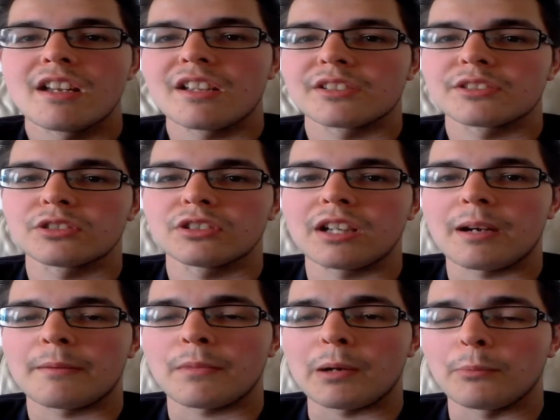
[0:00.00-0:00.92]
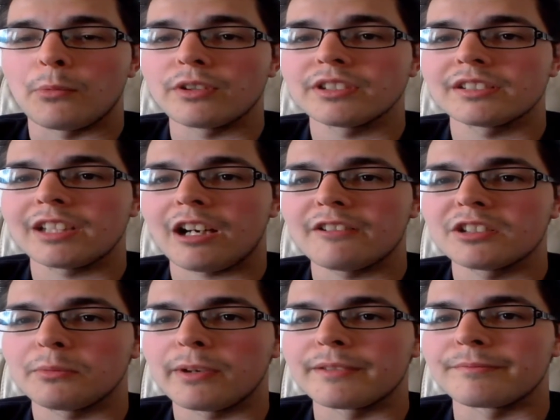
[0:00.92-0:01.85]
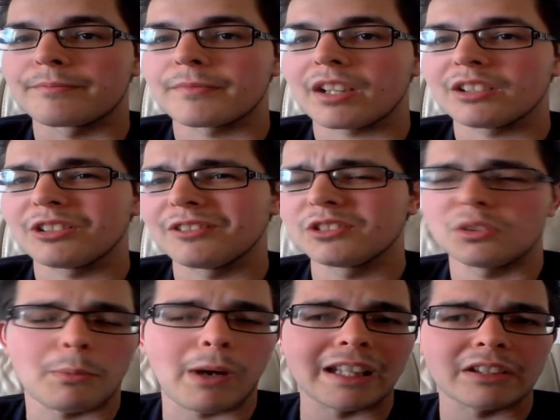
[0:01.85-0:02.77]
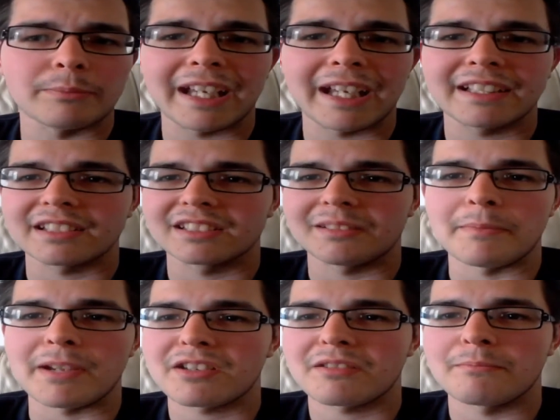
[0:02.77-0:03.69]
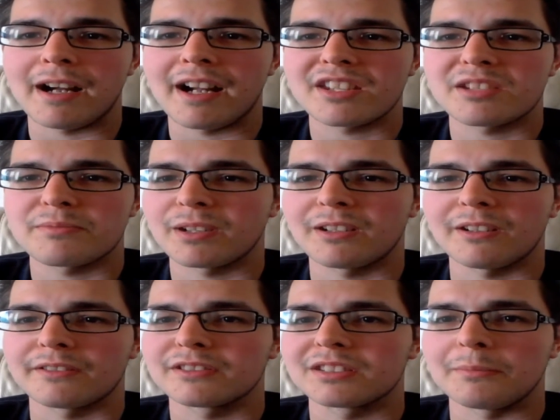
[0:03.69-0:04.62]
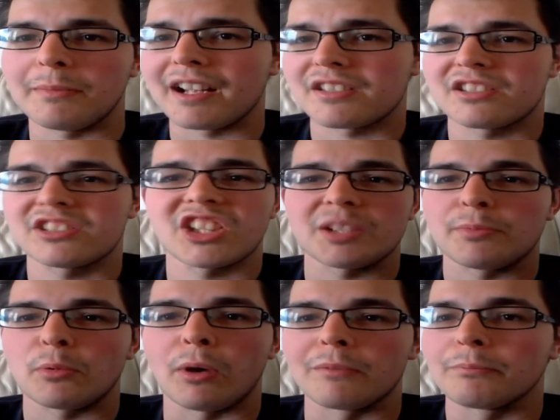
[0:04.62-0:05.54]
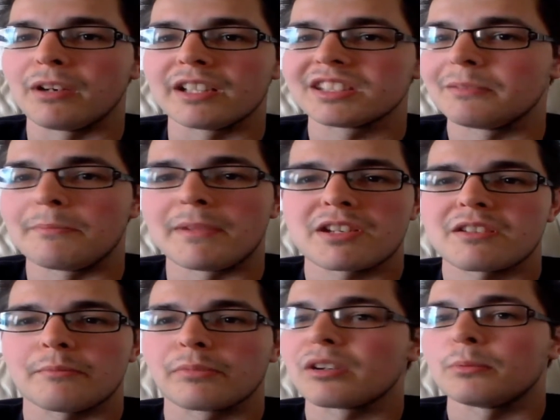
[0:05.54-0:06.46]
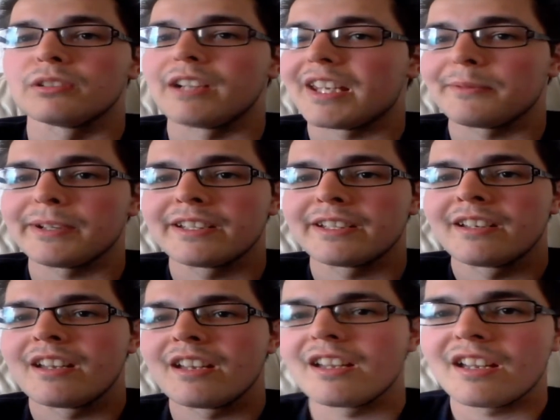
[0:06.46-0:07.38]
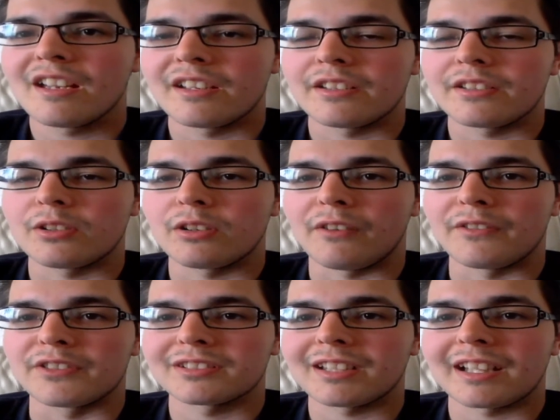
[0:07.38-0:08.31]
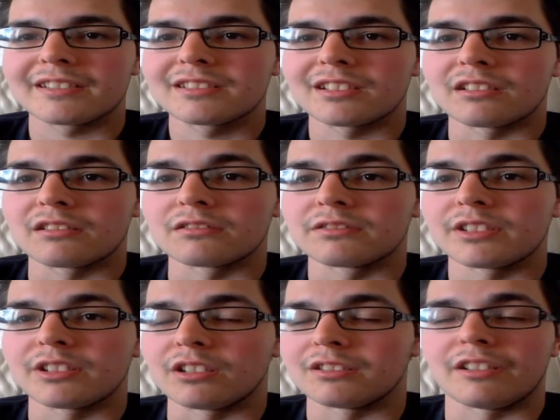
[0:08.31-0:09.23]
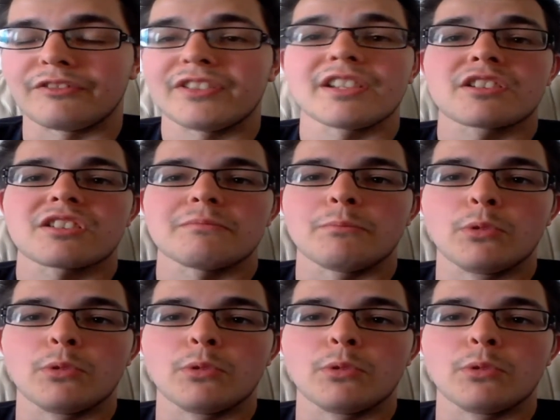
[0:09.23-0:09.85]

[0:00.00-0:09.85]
So I'm wanting Natalya to win. I don't really know why they're making it a submission match, because the match is going to be won by submission probably anyway. You know, obviously that's their their finishing